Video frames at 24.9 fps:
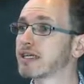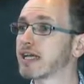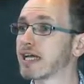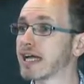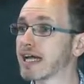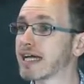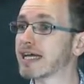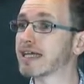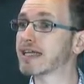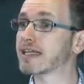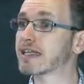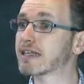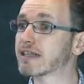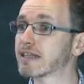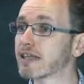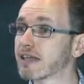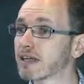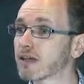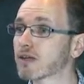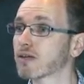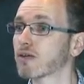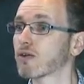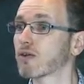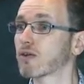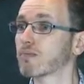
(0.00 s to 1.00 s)
uh,
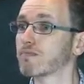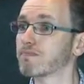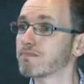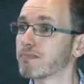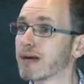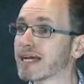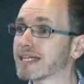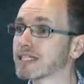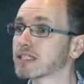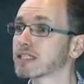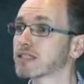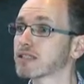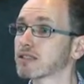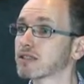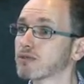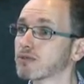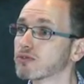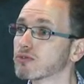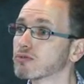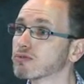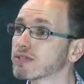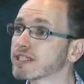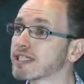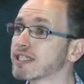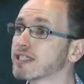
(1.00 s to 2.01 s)
that makes
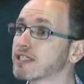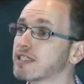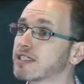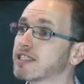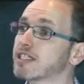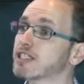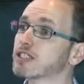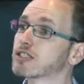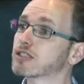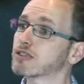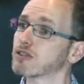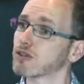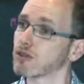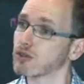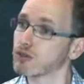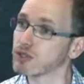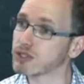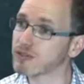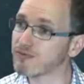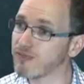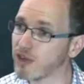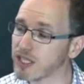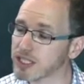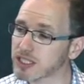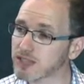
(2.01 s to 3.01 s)
the kidneys
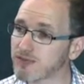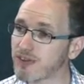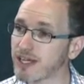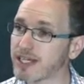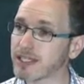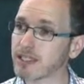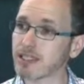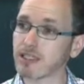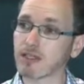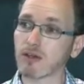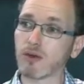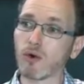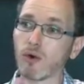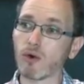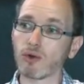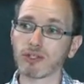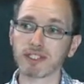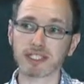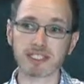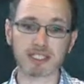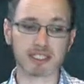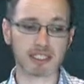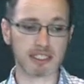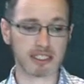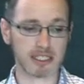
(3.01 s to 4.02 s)
lose phosphate and
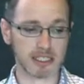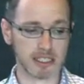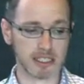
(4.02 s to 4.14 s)
causes